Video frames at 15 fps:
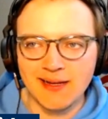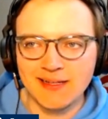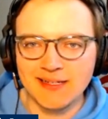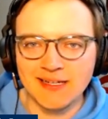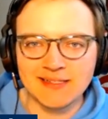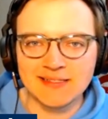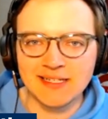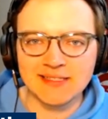
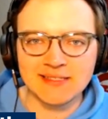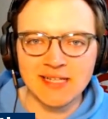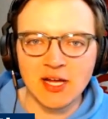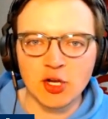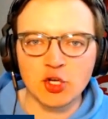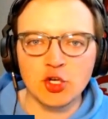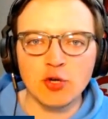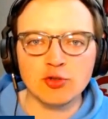It's
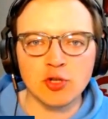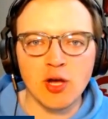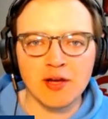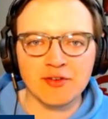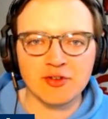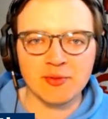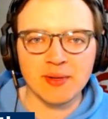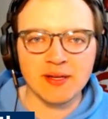not a huge
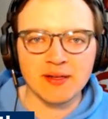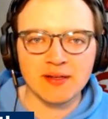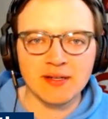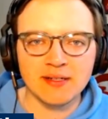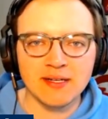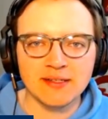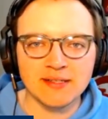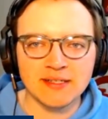loss for me.
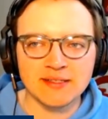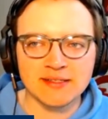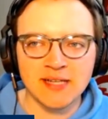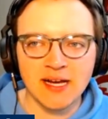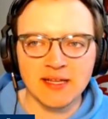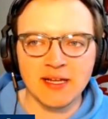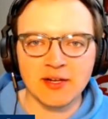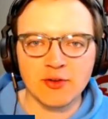It's
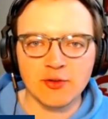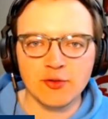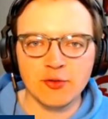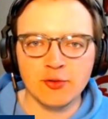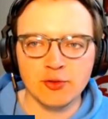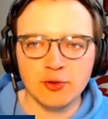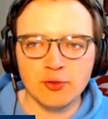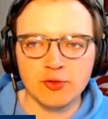not like
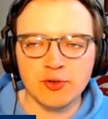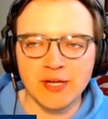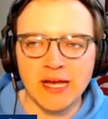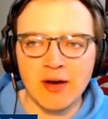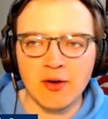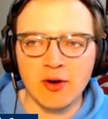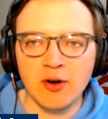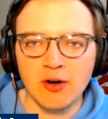you're losing
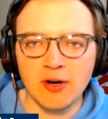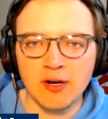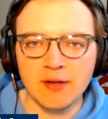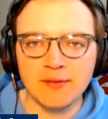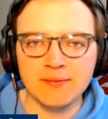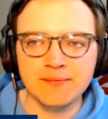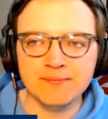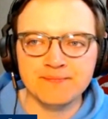out
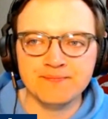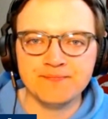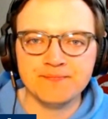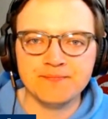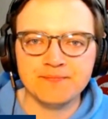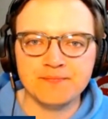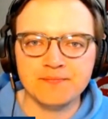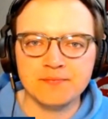on,
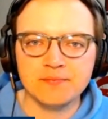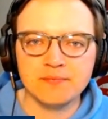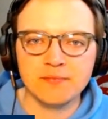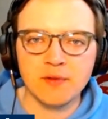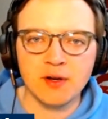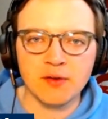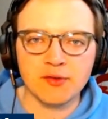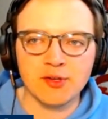
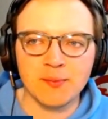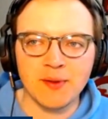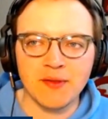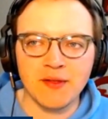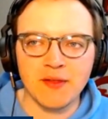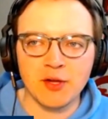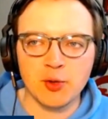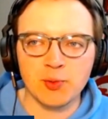you know,
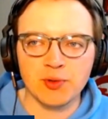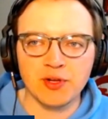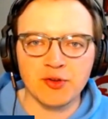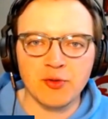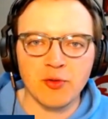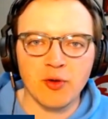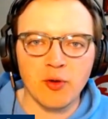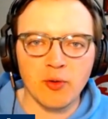somebody that you were
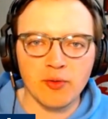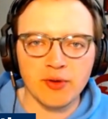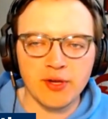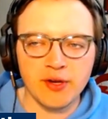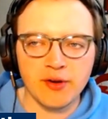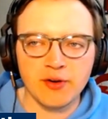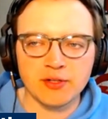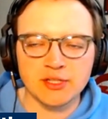linked to the whole
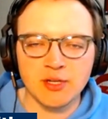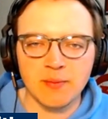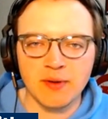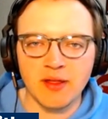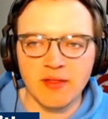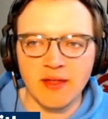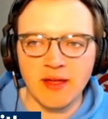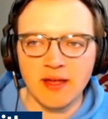year, or
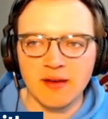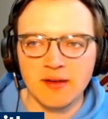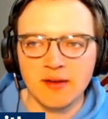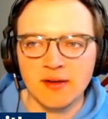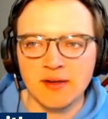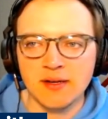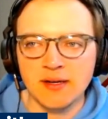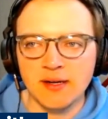somebody that
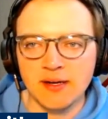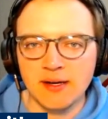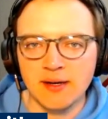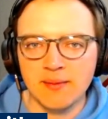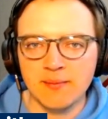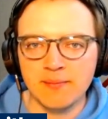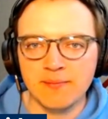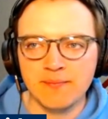
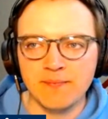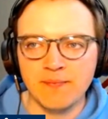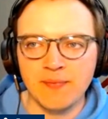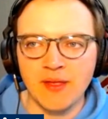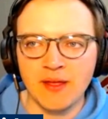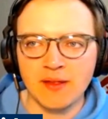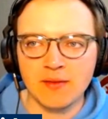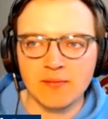
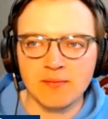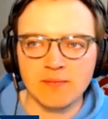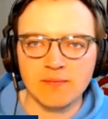that